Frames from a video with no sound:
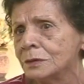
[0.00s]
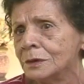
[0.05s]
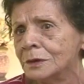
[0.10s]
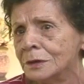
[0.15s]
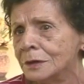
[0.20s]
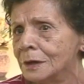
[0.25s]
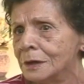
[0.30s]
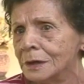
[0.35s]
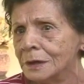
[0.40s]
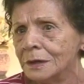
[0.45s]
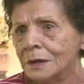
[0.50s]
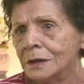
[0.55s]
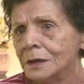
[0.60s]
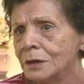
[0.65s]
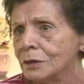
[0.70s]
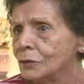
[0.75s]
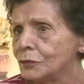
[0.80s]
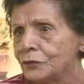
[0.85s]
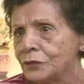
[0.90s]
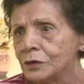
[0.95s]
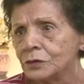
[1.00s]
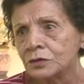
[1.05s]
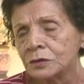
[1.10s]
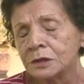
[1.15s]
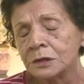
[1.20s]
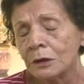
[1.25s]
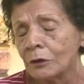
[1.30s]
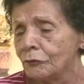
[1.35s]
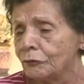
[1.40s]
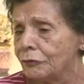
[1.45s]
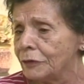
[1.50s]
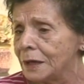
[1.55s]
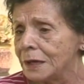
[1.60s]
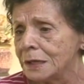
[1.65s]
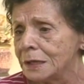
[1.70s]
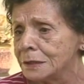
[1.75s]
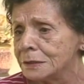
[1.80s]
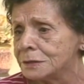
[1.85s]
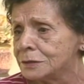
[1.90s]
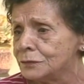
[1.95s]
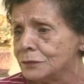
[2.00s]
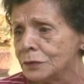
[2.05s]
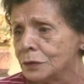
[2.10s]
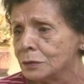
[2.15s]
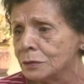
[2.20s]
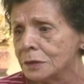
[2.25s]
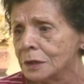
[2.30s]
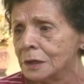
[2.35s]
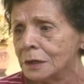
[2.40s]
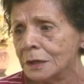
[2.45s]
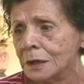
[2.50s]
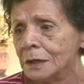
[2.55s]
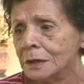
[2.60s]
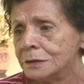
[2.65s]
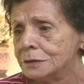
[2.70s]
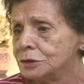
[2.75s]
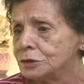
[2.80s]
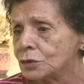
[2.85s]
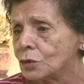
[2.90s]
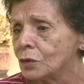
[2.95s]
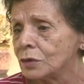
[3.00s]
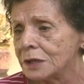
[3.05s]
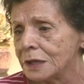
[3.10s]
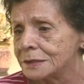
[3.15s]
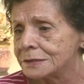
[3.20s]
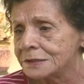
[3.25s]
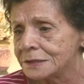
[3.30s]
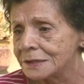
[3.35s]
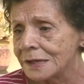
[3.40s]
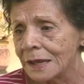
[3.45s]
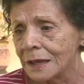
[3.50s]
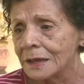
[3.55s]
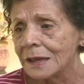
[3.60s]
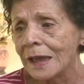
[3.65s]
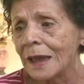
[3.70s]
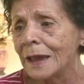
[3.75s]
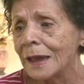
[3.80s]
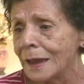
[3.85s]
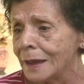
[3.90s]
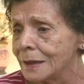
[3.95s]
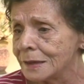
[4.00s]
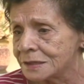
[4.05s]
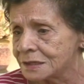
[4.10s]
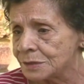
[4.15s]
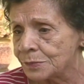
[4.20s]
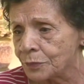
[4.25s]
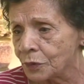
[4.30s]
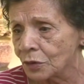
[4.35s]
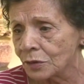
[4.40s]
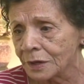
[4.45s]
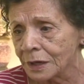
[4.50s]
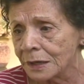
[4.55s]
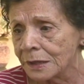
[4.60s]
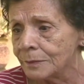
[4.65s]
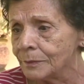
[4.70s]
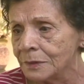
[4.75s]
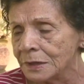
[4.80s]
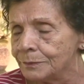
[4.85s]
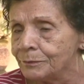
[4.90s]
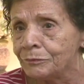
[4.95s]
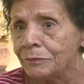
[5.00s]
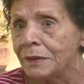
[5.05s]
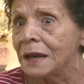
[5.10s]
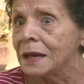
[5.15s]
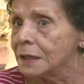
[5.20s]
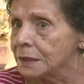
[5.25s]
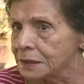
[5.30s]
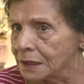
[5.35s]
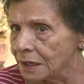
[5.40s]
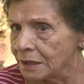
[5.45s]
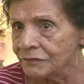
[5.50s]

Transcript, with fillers: you know. I'm so very happy right for learning about the Faith Show on TV,